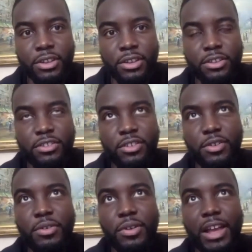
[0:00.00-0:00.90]

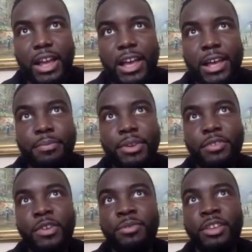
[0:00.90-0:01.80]
So AMPY
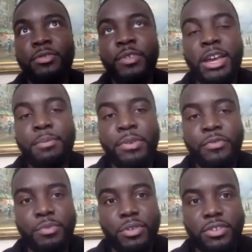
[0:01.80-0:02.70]
FM stands for AMPY for
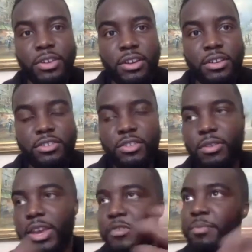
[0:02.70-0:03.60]
Music. So
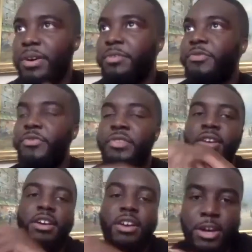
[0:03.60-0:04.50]
every month
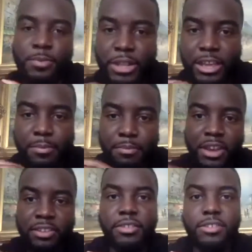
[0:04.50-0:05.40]
I put like a mix
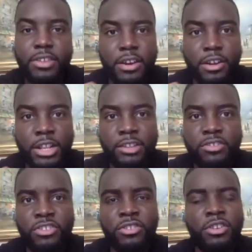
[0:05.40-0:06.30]
on SoundCloud of
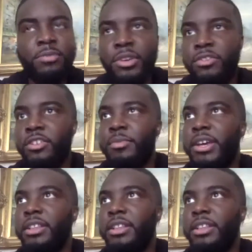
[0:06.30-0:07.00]
just good music, man.